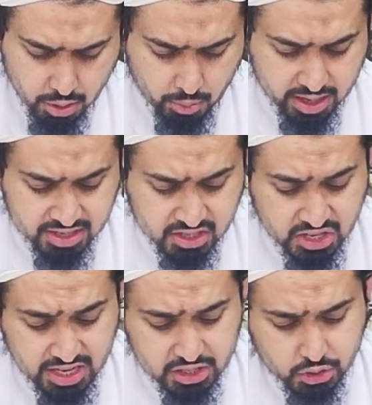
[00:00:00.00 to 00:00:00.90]
Whereas
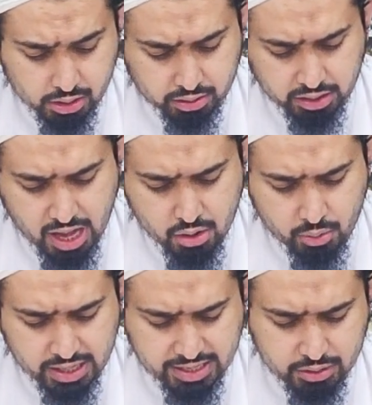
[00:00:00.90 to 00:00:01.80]
he sallallahu
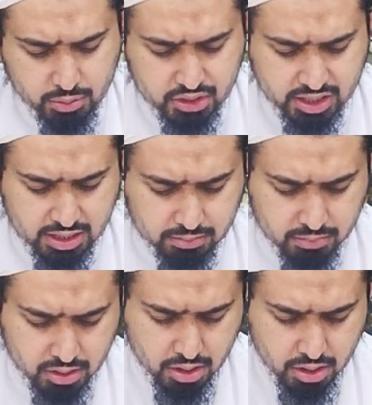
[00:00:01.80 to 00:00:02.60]
alayhi wasallam